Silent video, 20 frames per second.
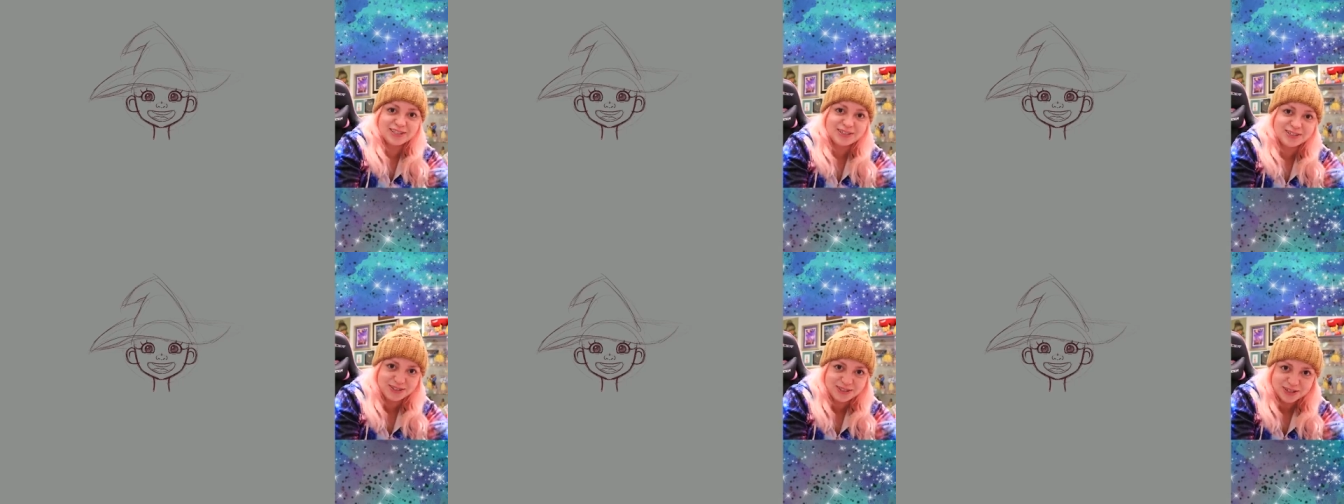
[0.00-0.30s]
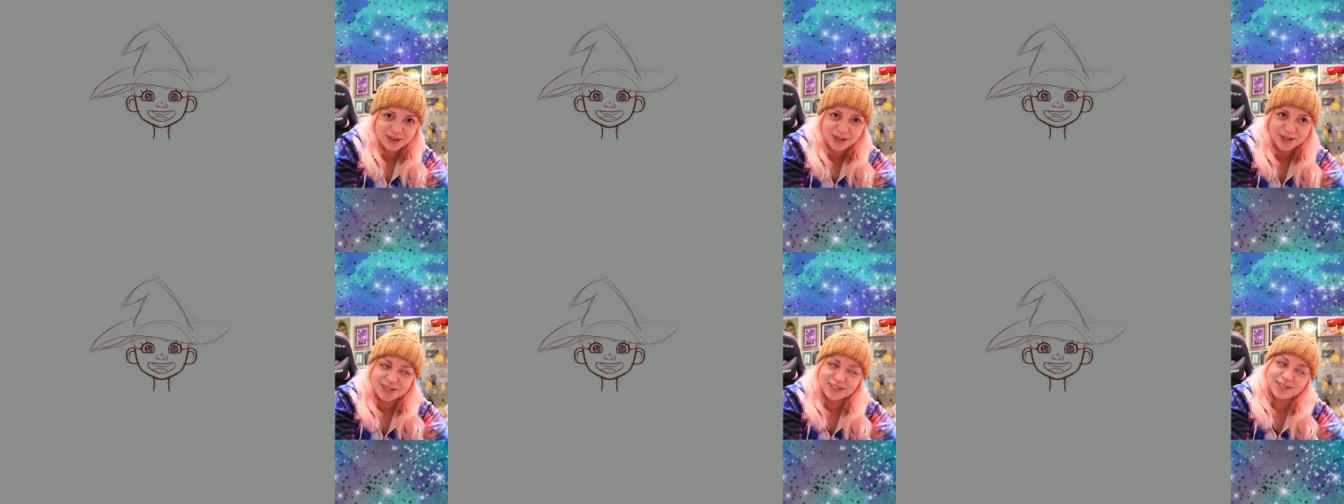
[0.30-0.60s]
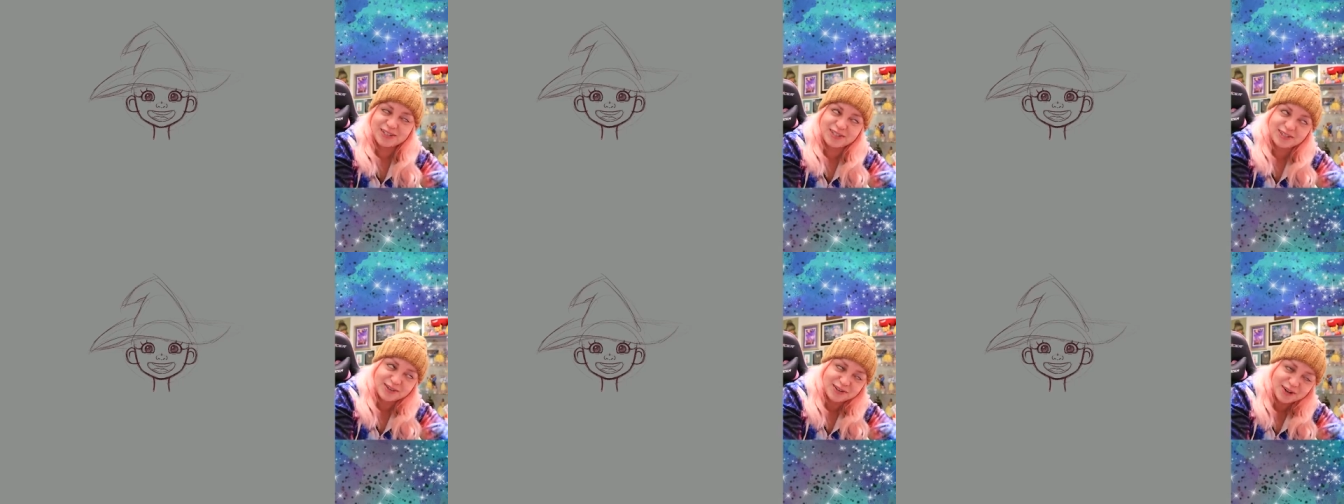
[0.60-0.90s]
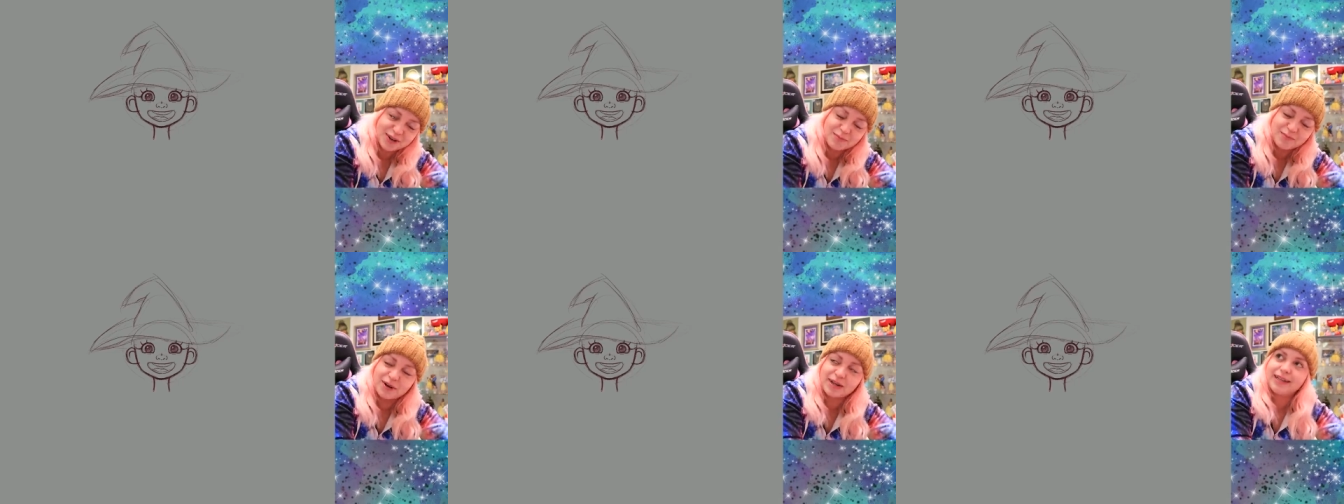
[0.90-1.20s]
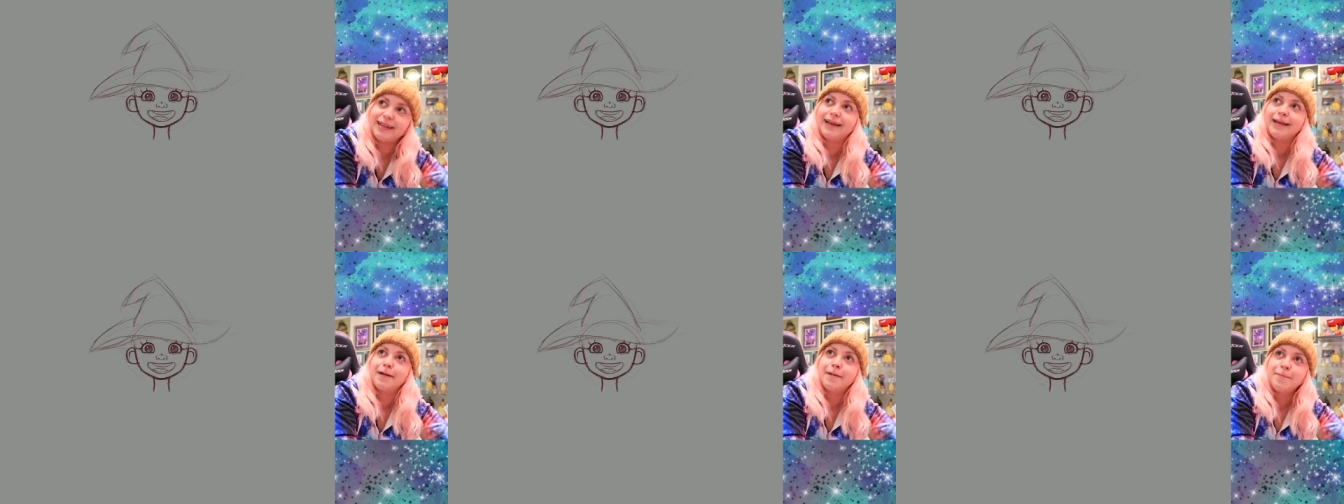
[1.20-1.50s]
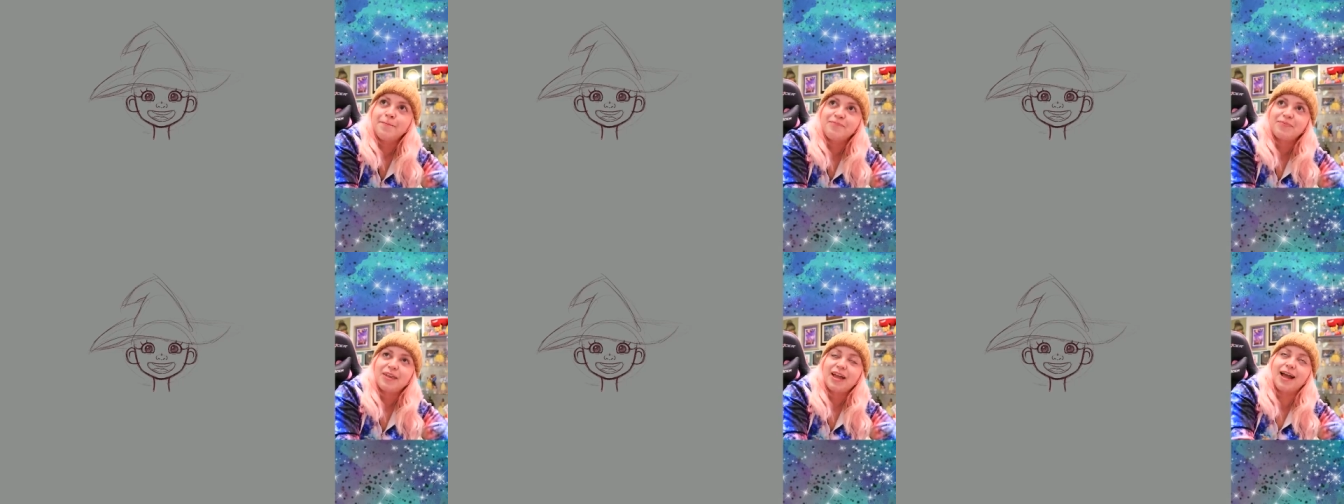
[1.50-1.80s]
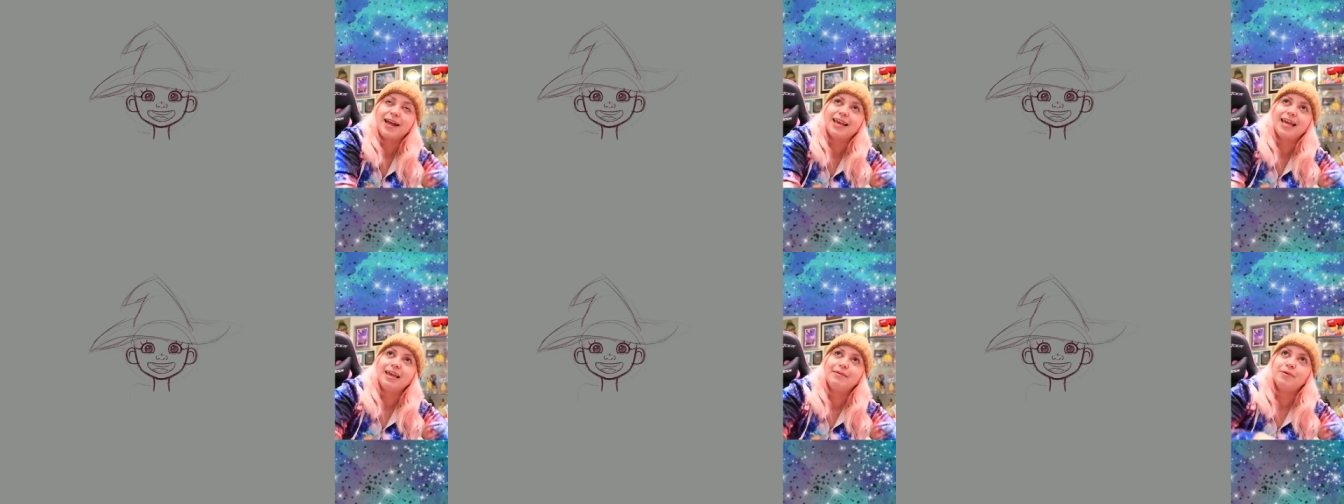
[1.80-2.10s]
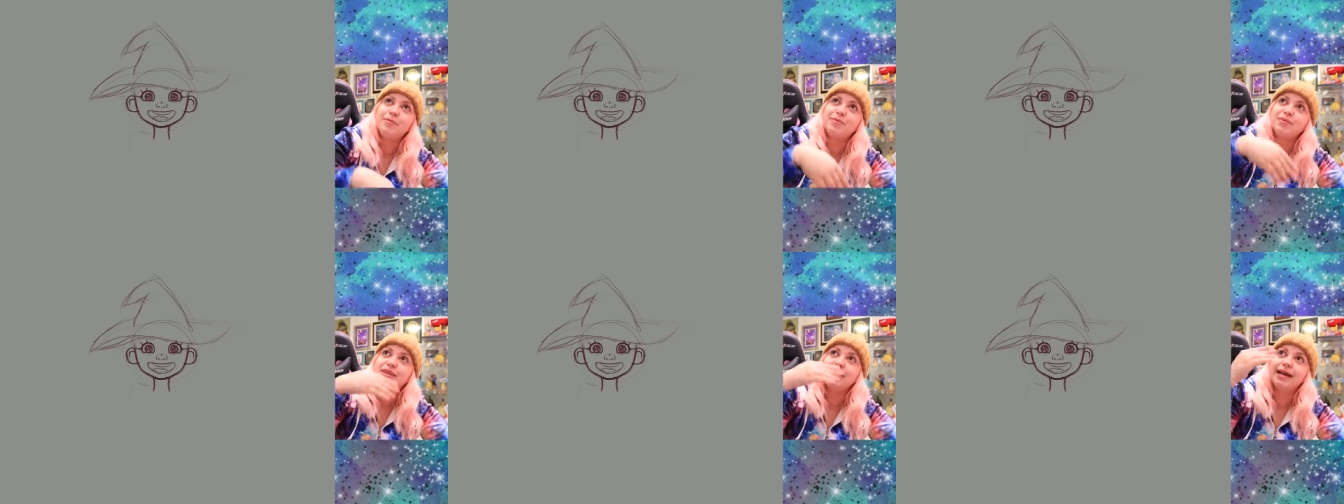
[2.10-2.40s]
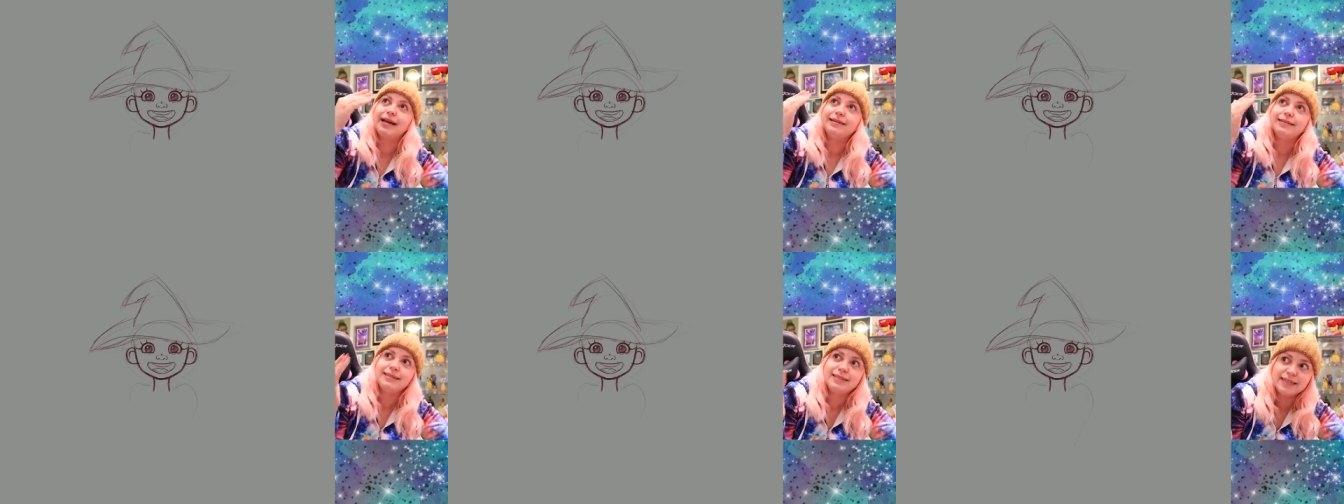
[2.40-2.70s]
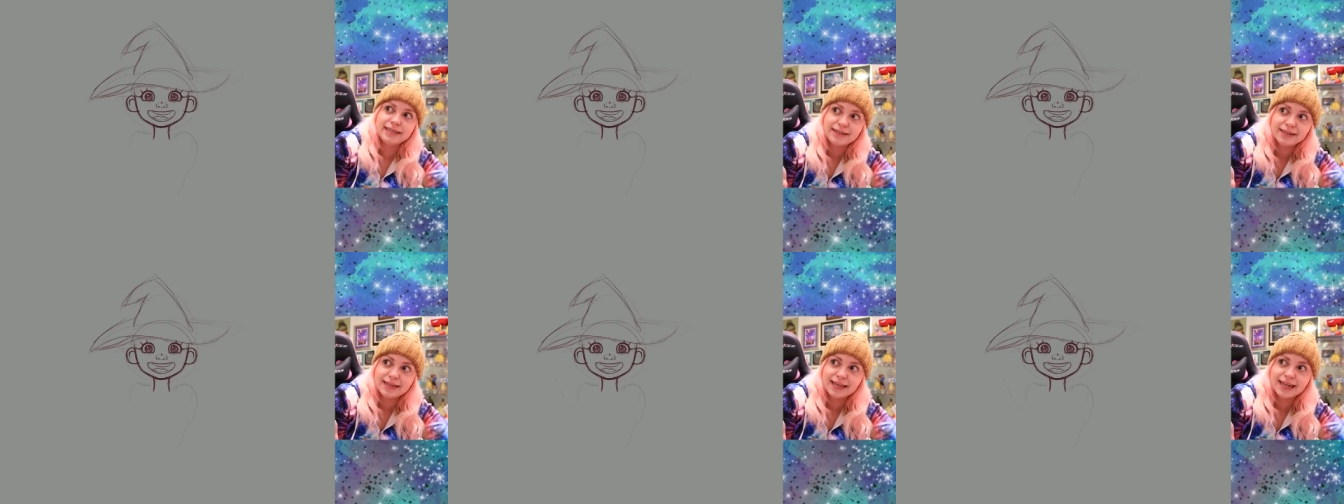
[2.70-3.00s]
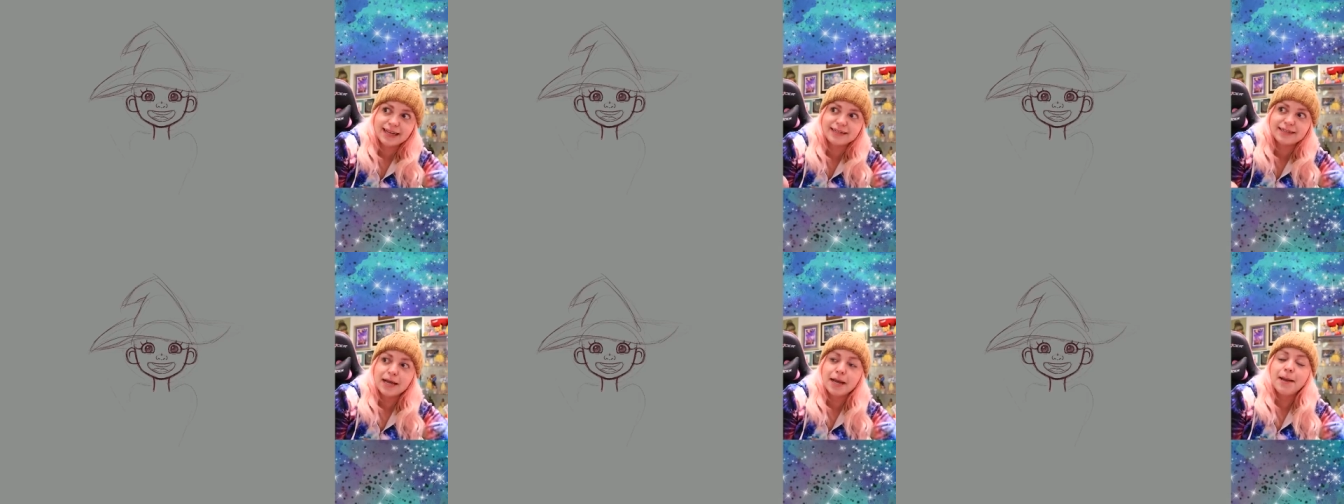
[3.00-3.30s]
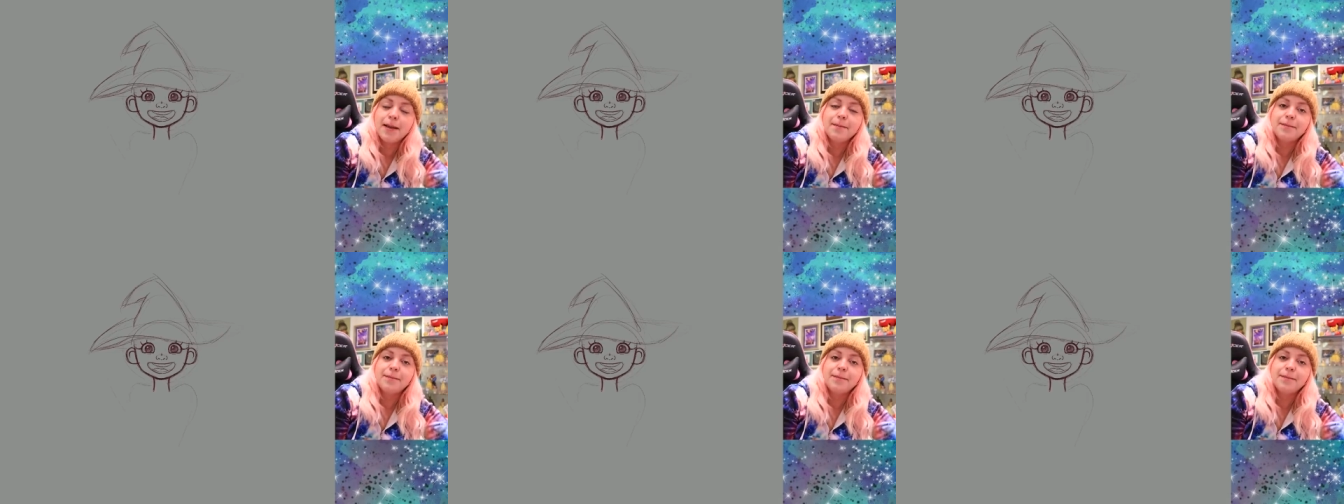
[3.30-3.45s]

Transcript: started sooner, but like I came up with the idea late.